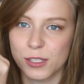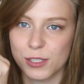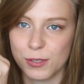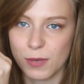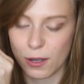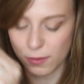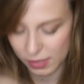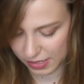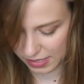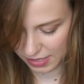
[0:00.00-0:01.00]
to-do
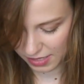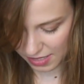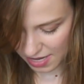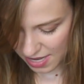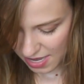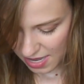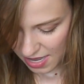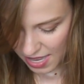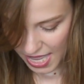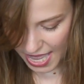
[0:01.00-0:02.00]
notes
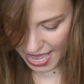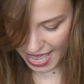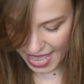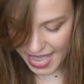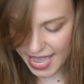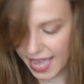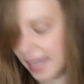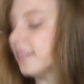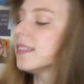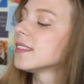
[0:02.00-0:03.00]

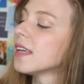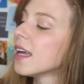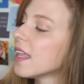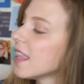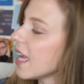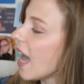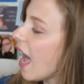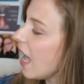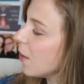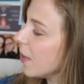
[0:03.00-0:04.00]
and the
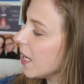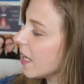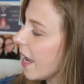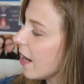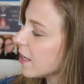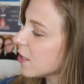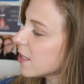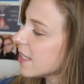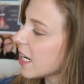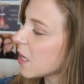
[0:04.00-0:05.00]
Halloween character
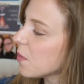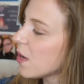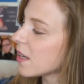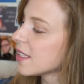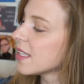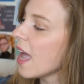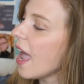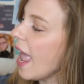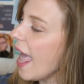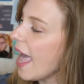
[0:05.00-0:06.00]
sticker books
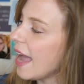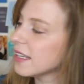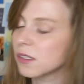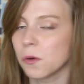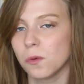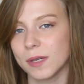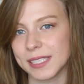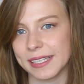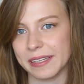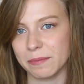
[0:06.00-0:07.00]
and
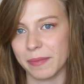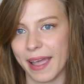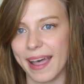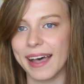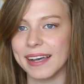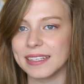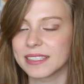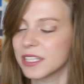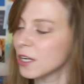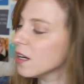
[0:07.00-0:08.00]
Woodland
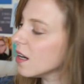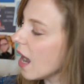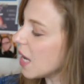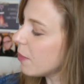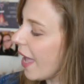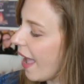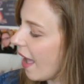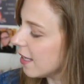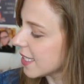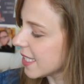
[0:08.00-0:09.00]
Pals. You're a
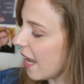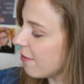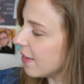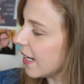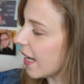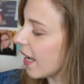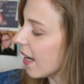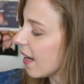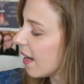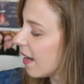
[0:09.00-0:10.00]
pal,
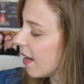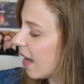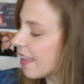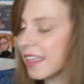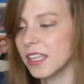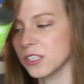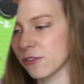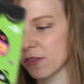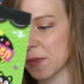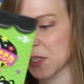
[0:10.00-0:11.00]
Stephanie. I think these
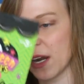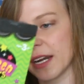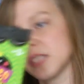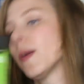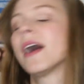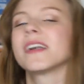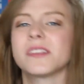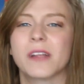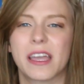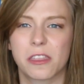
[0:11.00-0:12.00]
are from the Target spot because
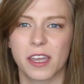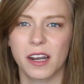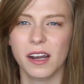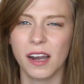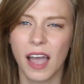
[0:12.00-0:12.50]
they're like thicker.